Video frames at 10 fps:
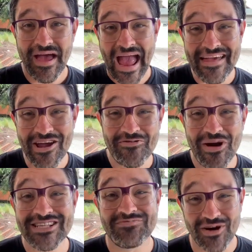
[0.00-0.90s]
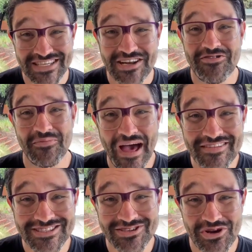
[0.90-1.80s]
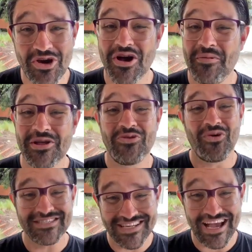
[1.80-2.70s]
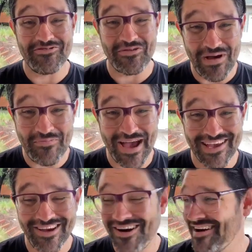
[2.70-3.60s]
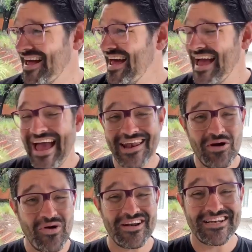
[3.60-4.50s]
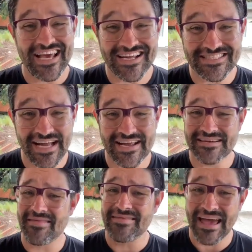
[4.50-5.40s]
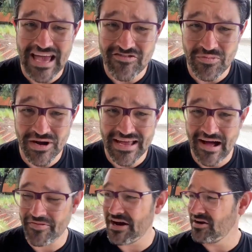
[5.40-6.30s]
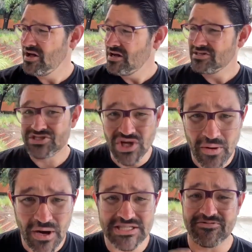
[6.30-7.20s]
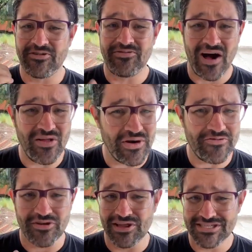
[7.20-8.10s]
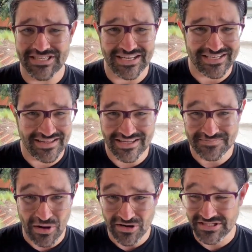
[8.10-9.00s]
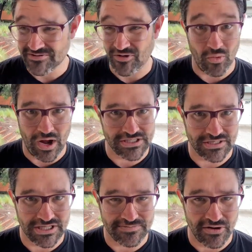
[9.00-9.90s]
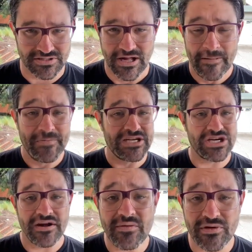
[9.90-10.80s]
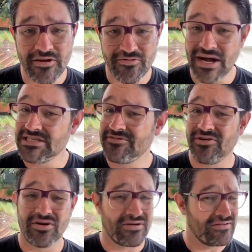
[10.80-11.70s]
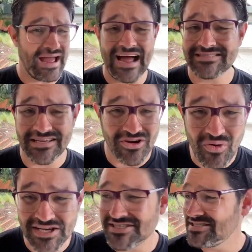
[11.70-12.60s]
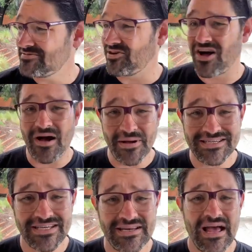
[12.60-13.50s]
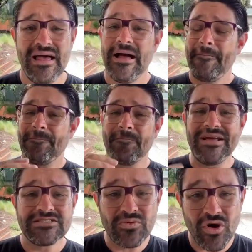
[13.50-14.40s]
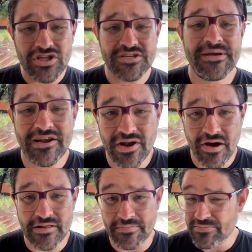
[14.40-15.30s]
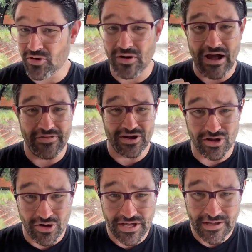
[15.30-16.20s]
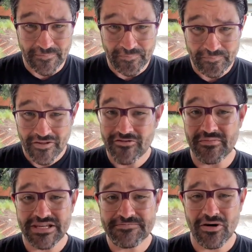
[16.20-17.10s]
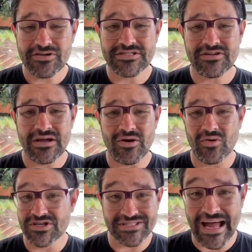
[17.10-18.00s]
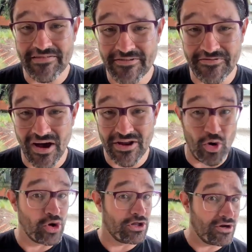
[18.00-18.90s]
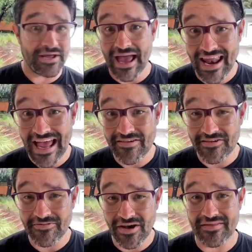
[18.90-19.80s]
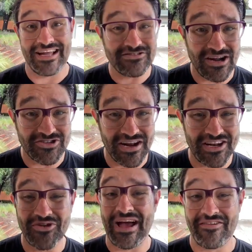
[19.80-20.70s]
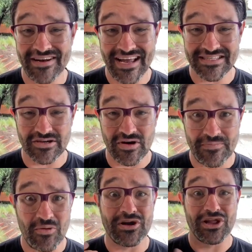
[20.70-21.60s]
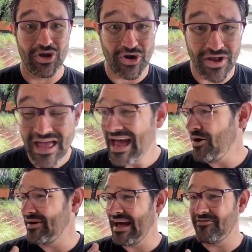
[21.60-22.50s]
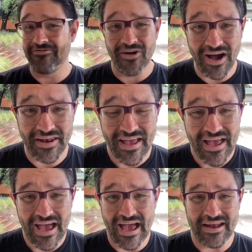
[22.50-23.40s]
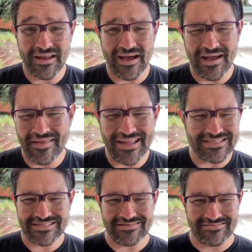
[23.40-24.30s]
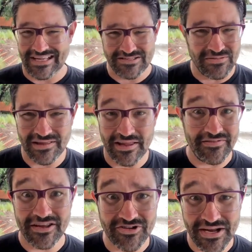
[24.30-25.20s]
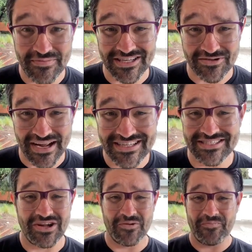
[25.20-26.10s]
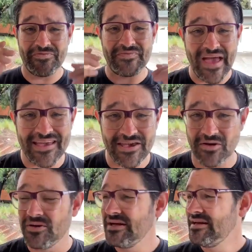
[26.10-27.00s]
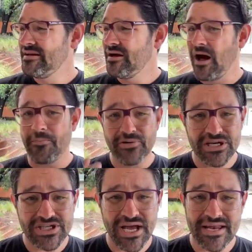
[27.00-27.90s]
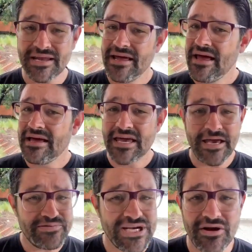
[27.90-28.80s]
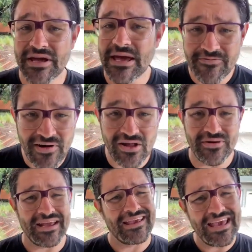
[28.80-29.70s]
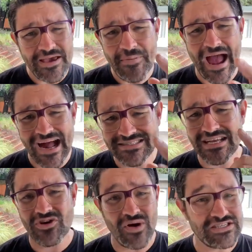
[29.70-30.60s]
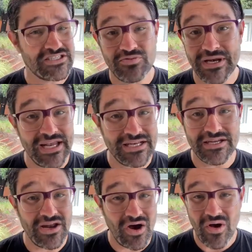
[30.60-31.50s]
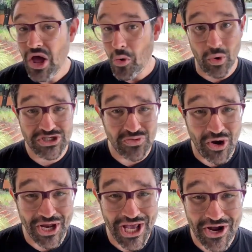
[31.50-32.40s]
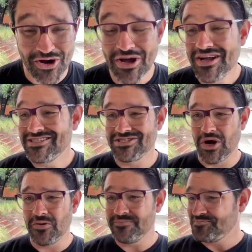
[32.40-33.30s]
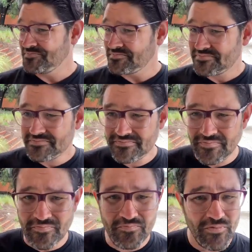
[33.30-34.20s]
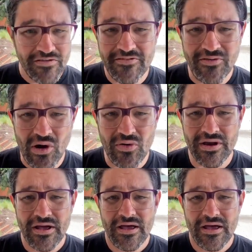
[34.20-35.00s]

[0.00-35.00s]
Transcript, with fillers: Hey there friends, Martin from Matthews Studio coming to you once again from my backyard, and I want to take a second to thank everybody out there so much for following, for listening to these posts, for watching these posts, sharing them with your friends, for asking questions, for commenting. It means the world to me to know that people are out there learning from these posts, or just having fun, or learning and having fun. That's what I try to do every day as a grip. I want to learn, I want to have fun, and that's what living the dream is, right? So thank you, appreciate it. Keep sharing, keep following, and keep asking questions. We need to know what you want to hear. So moving forward,